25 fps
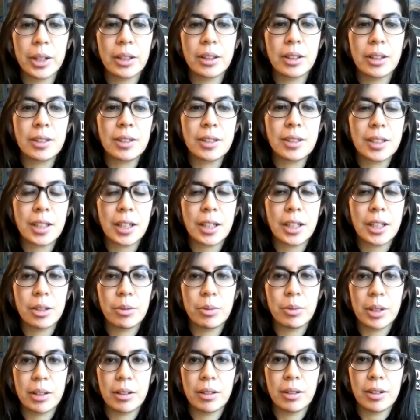In this
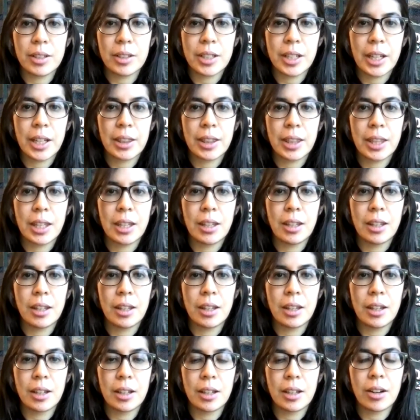study, we looked at
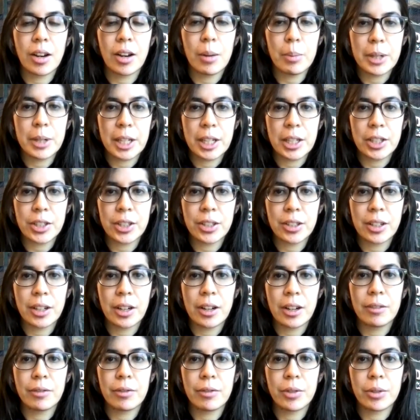the combination
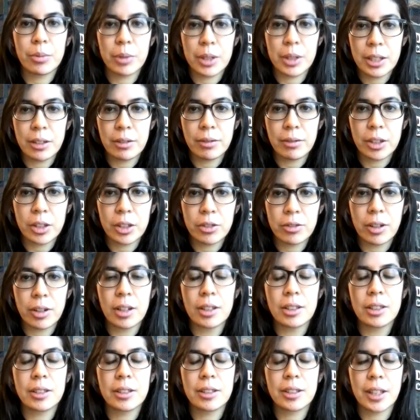of three different
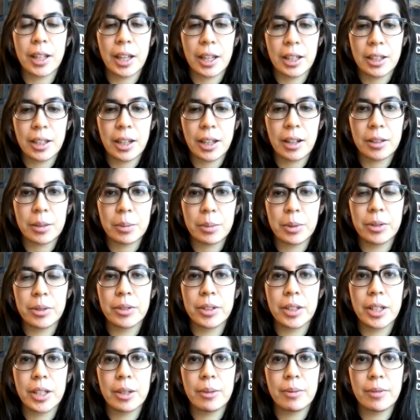drugs,
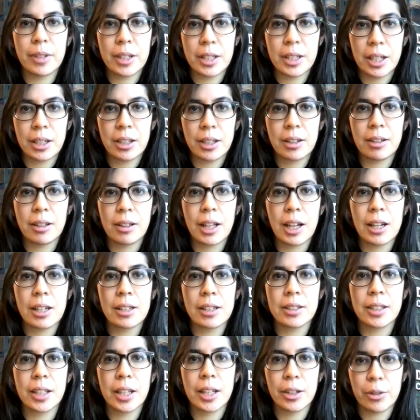acalabrutinib,
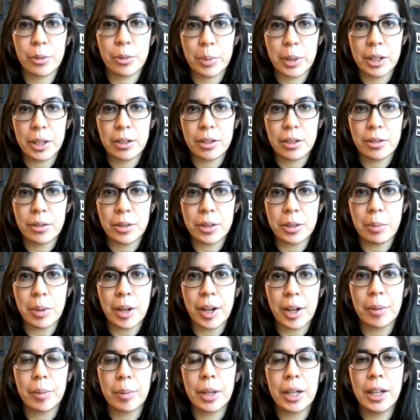venetoclax, and
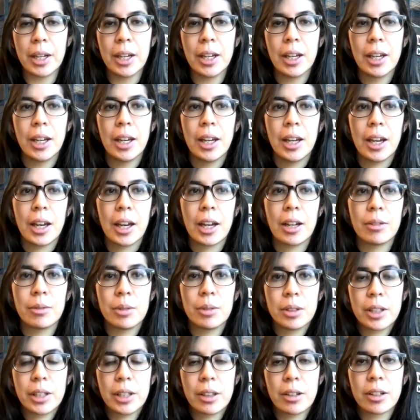obinutuzumab. And
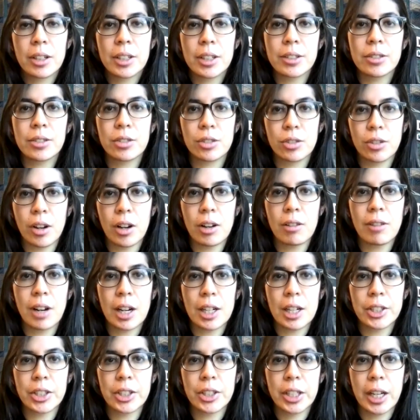really, there is strong
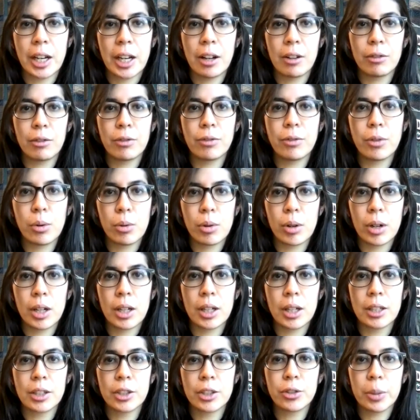rationale
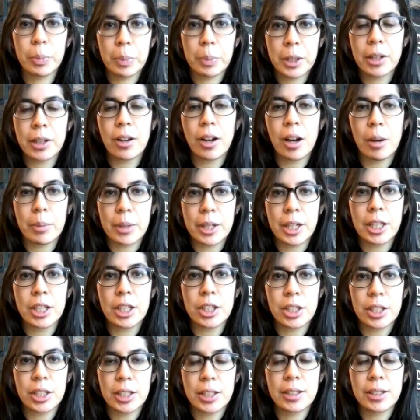for triplet
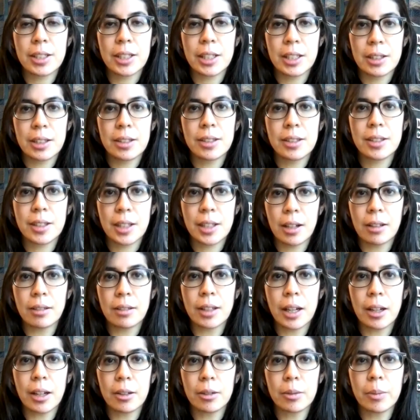combinations in C
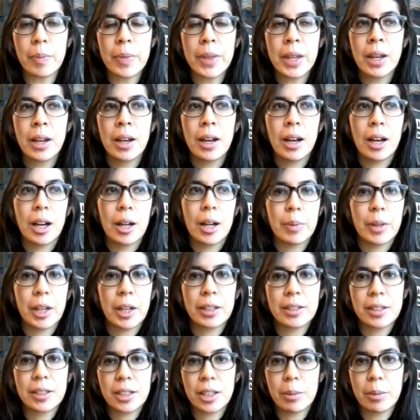L L. Um,
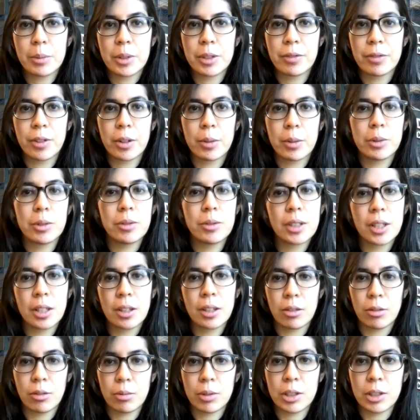that stems from
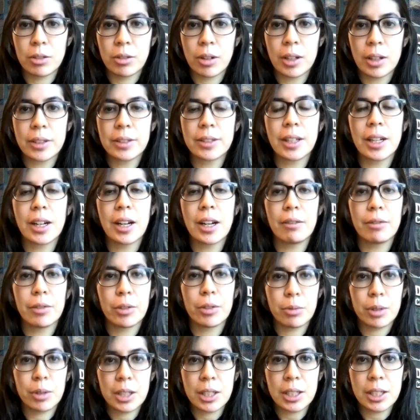using three drugs that have
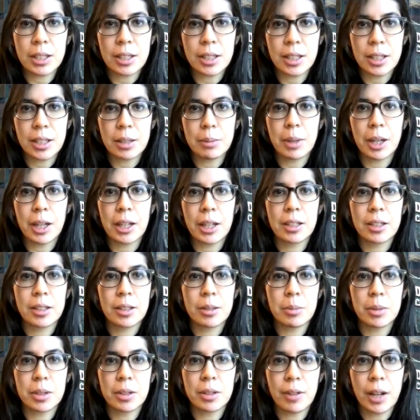three distinct
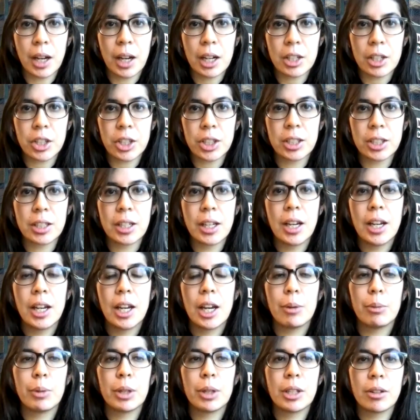mechanisms of action.
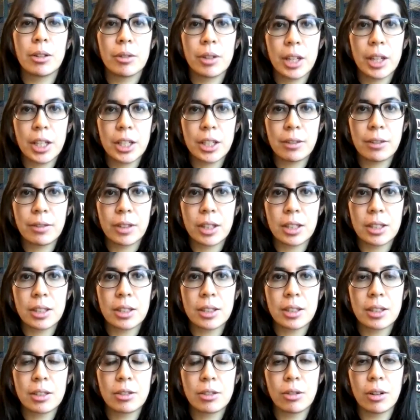We know each of
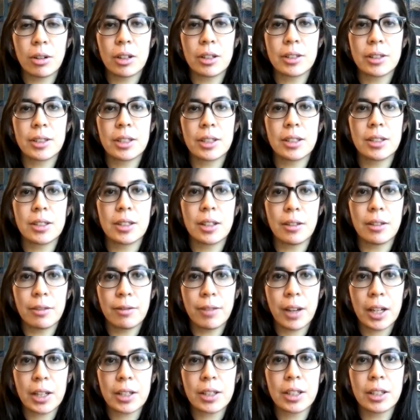these drugs is
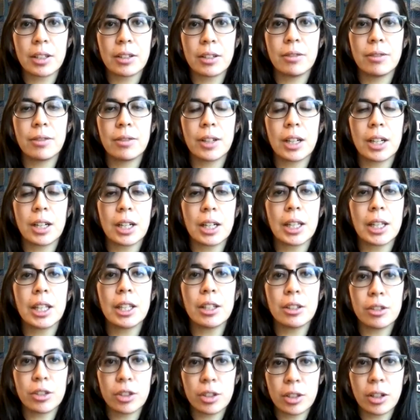effective uh,
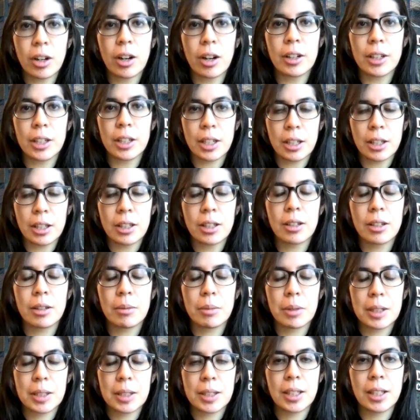in
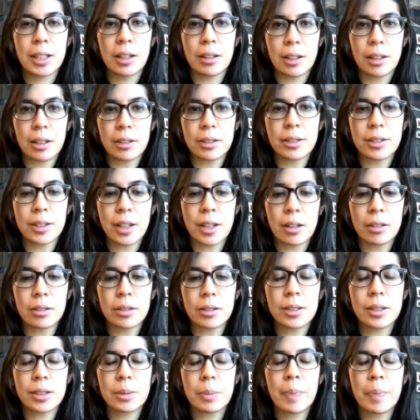targeting C L L
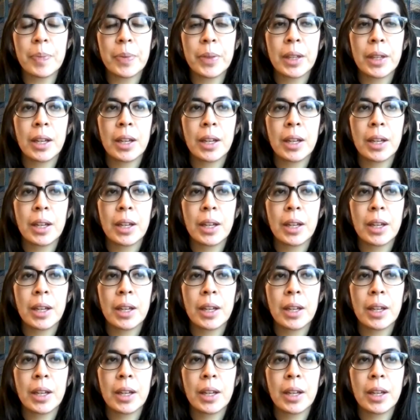cells.